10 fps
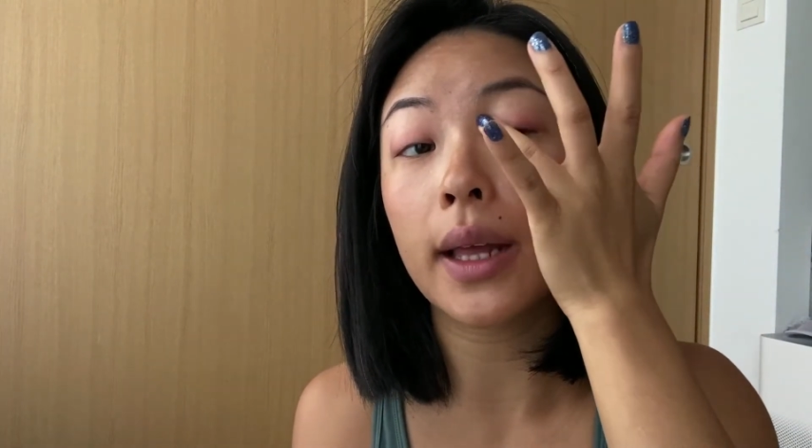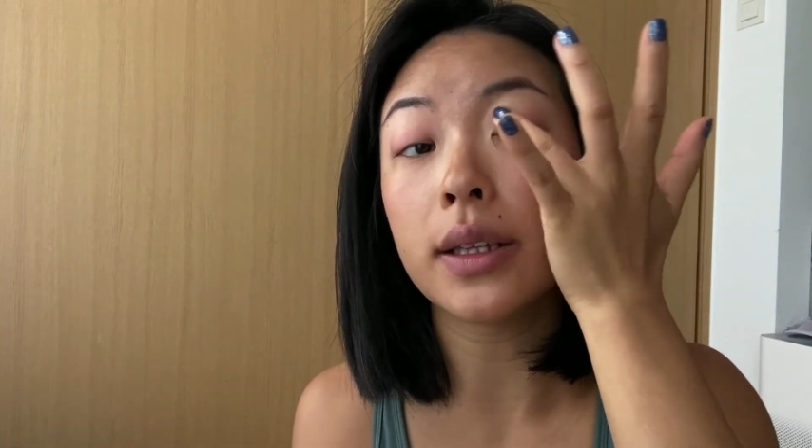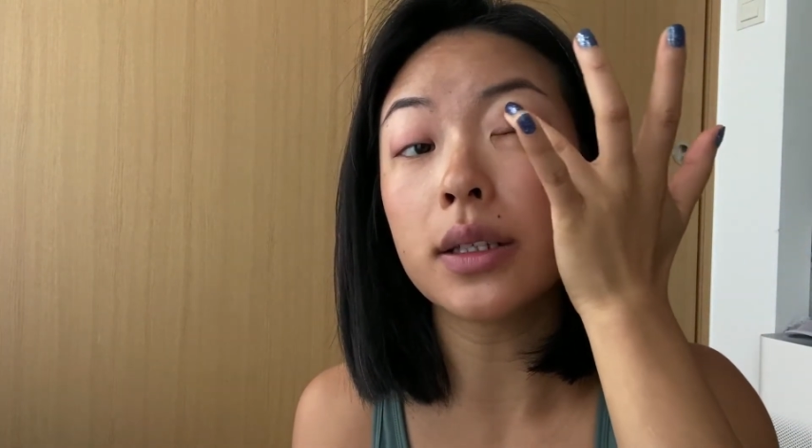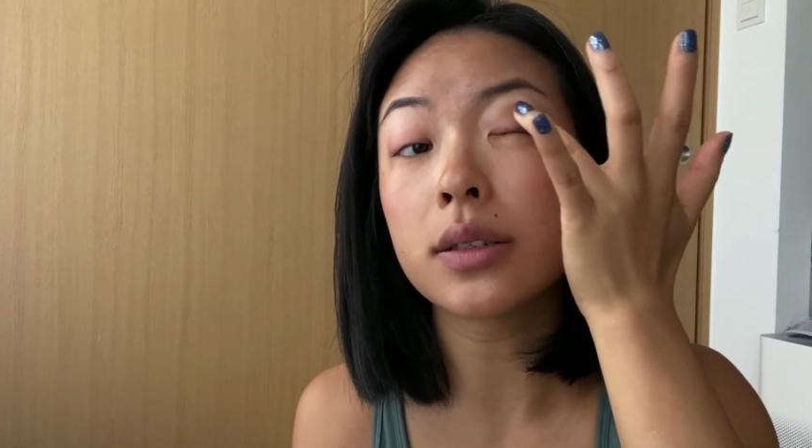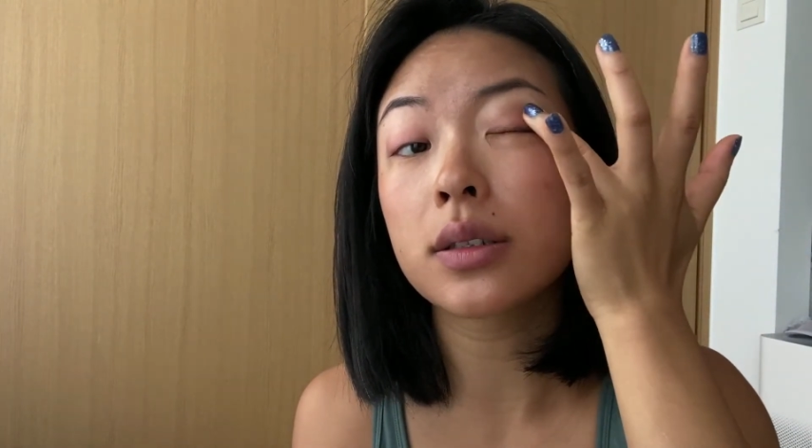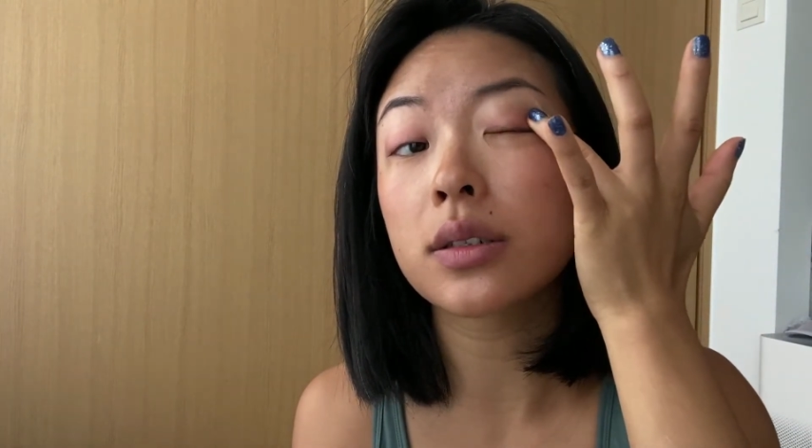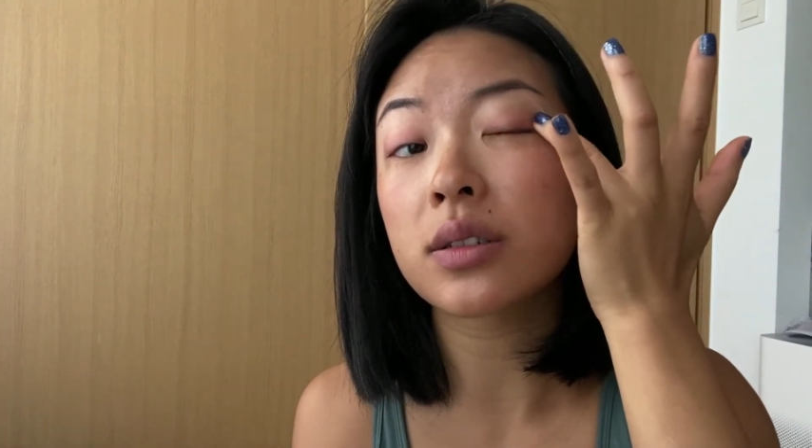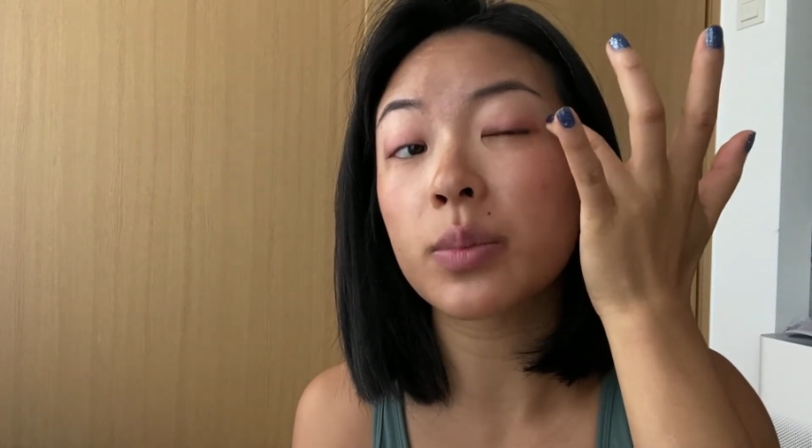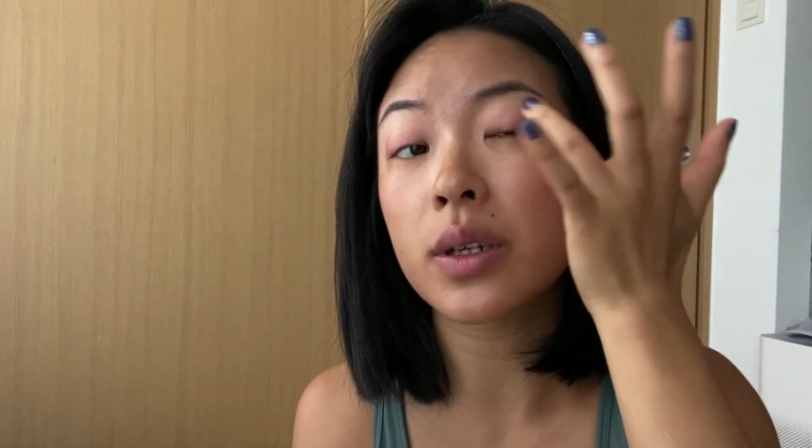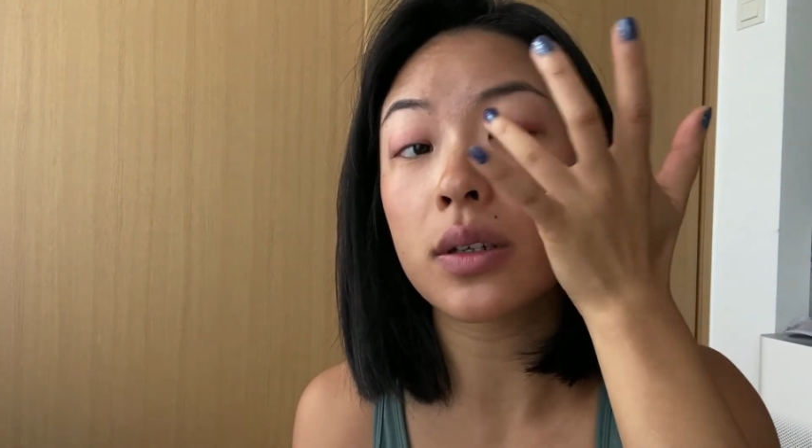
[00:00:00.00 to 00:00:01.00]
eyelids
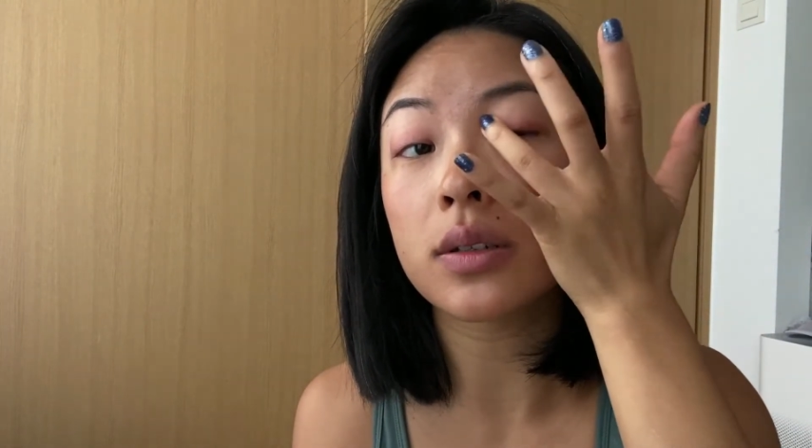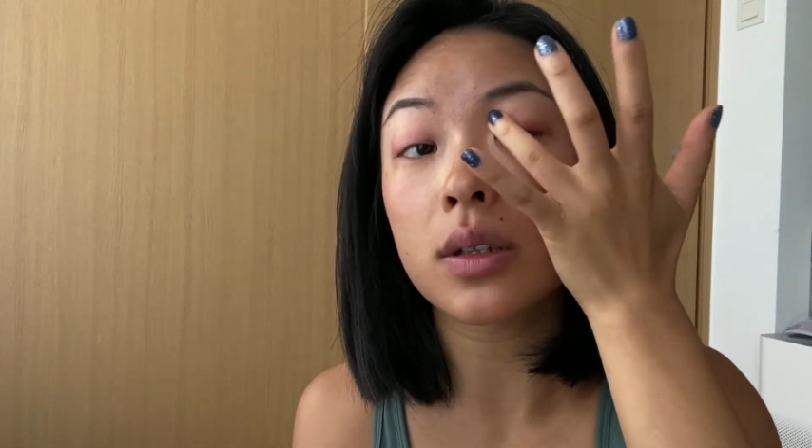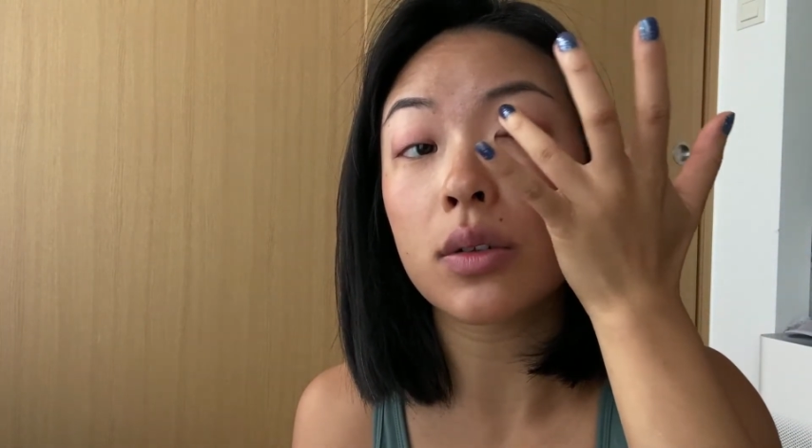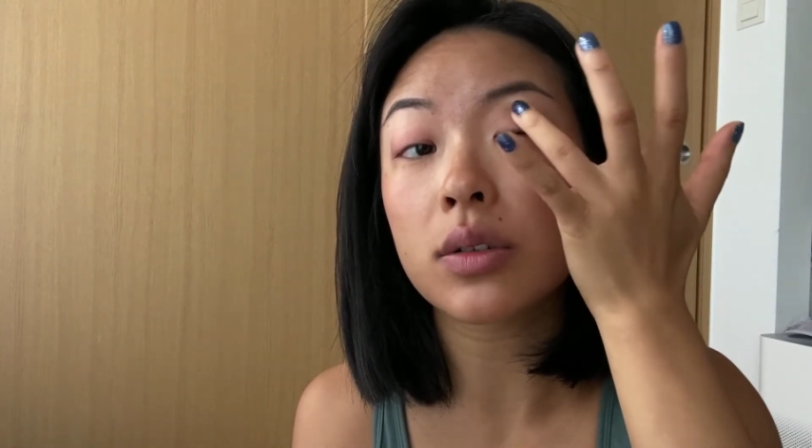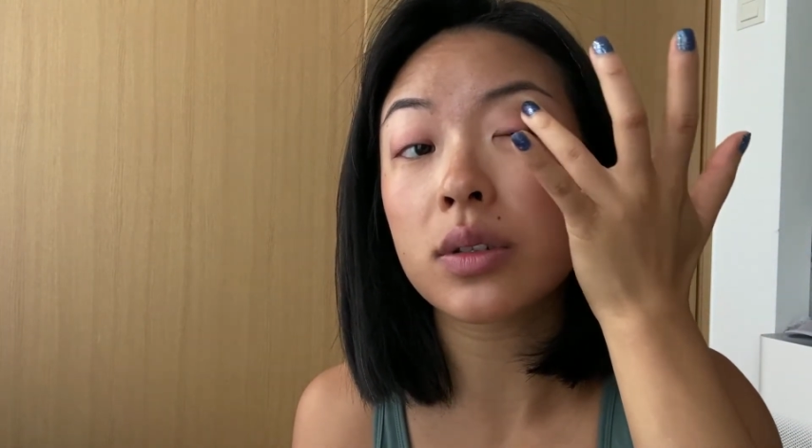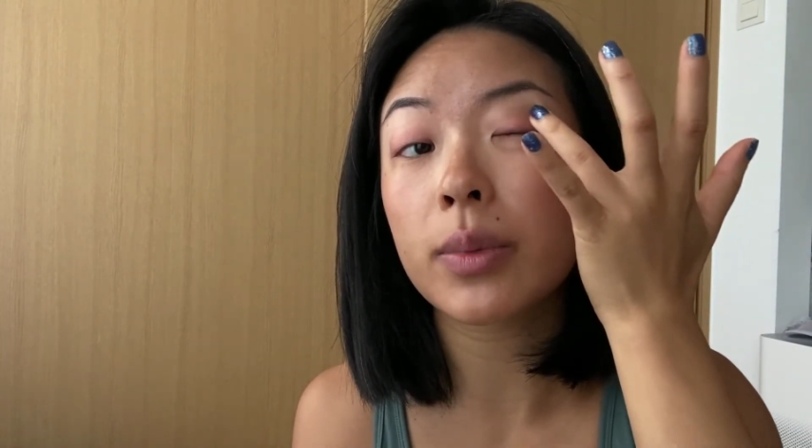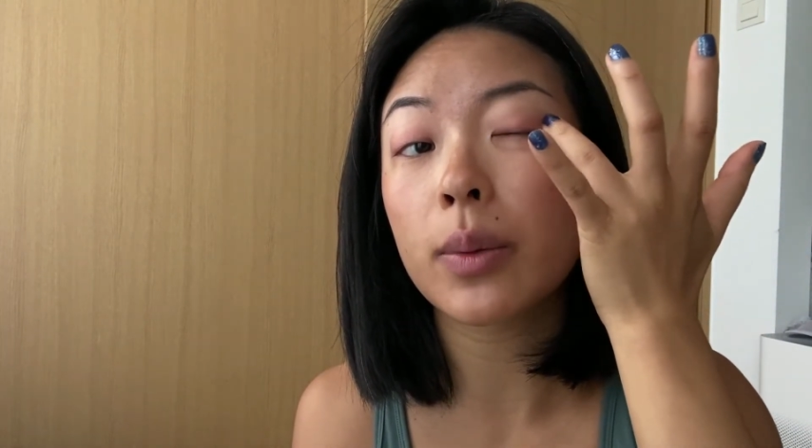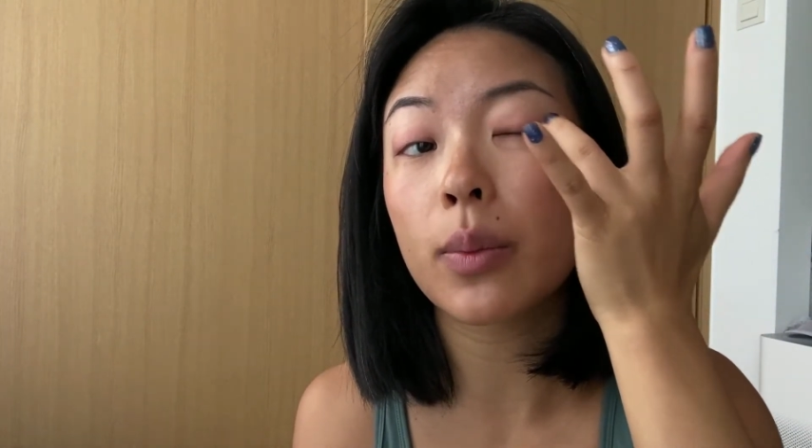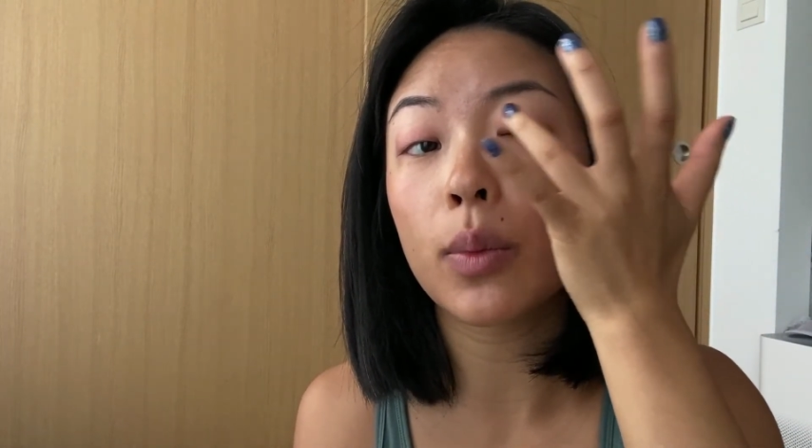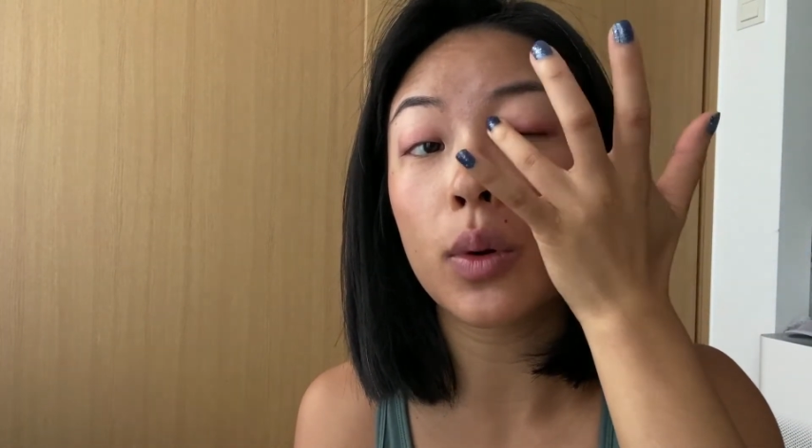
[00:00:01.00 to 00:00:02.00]
just because it looks a bit